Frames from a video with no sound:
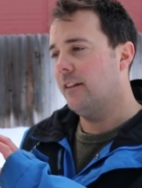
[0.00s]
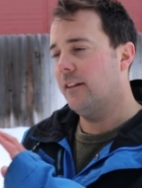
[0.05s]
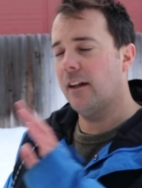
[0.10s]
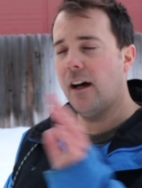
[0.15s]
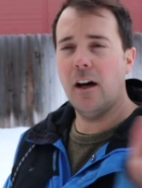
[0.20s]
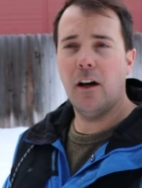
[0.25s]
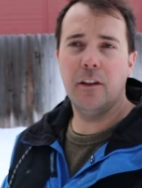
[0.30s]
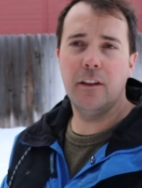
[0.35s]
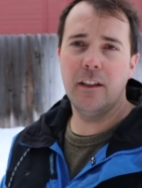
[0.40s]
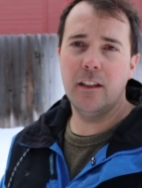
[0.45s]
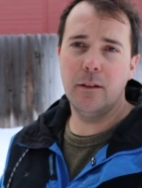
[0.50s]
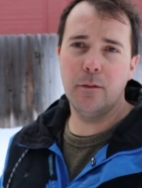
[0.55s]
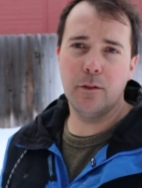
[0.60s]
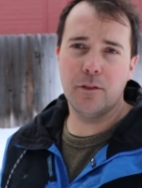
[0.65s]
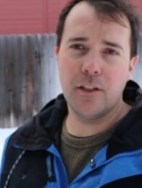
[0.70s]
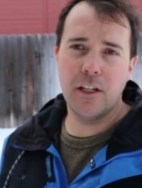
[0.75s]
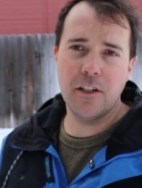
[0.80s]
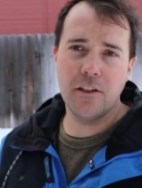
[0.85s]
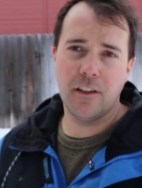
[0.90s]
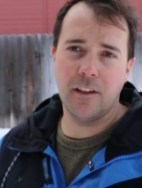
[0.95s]
All they did was
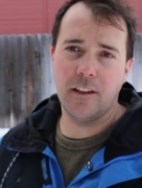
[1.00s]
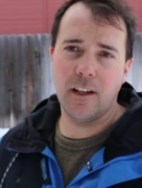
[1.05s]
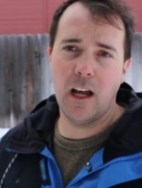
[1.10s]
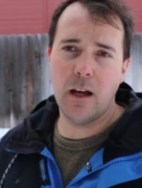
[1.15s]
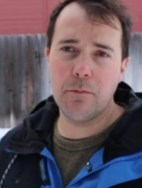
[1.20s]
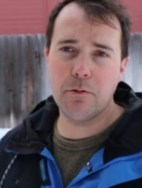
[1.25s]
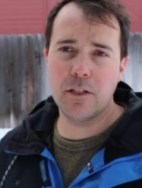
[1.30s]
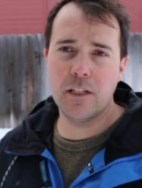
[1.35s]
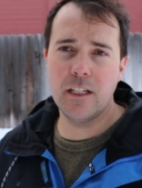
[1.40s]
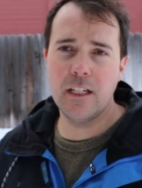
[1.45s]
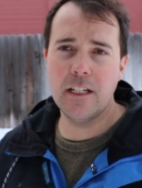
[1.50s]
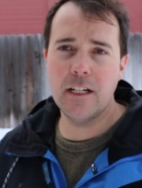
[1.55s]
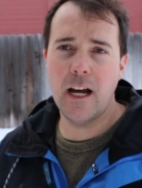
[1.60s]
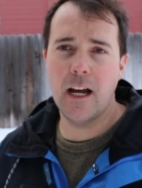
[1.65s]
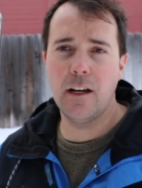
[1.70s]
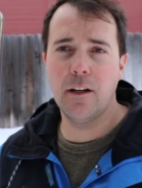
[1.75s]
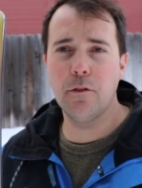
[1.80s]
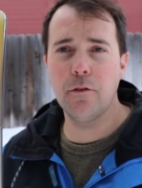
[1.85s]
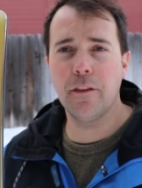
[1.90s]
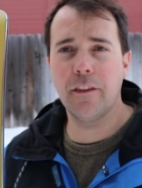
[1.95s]
change the top sheet. I
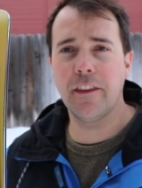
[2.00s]
don't